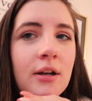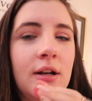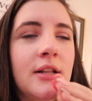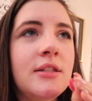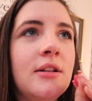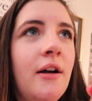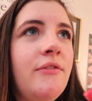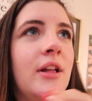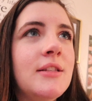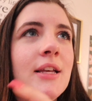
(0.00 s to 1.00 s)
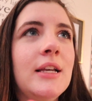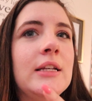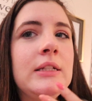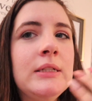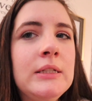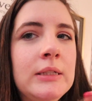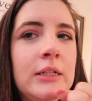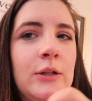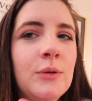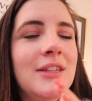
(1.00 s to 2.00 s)
And it's enough that's like,
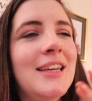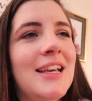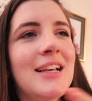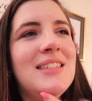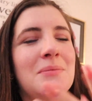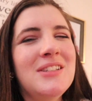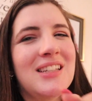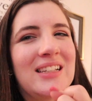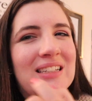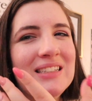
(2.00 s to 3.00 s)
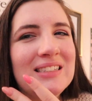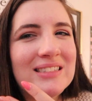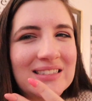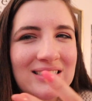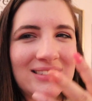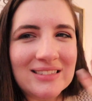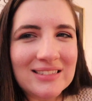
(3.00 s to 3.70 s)
when they kiss, I'm just like, ooh.